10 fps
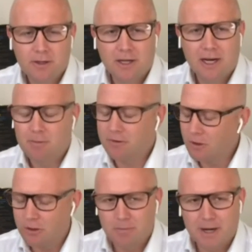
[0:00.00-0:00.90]
There's a
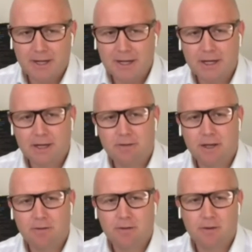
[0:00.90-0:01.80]
lot of money in
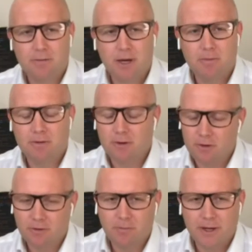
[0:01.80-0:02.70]
ETFs at the moment. There's a
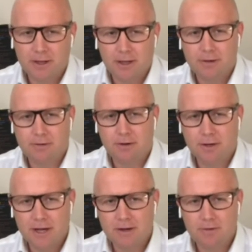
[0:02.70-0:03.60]
lot of speculation in
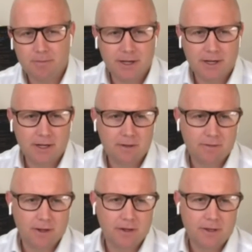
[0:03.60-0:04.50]
the energy
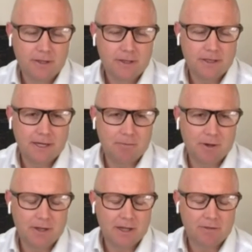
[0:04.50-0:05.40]
market. So
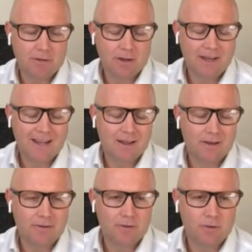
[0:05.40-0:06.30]
I think that's the
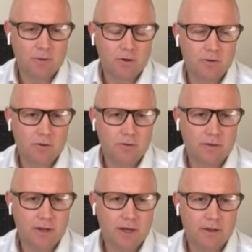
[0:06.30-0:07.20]
catalyst or what
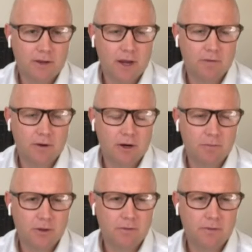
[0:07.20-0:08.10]
caused the
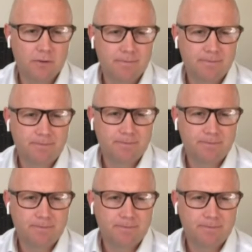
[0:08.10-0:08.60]
overnight moves.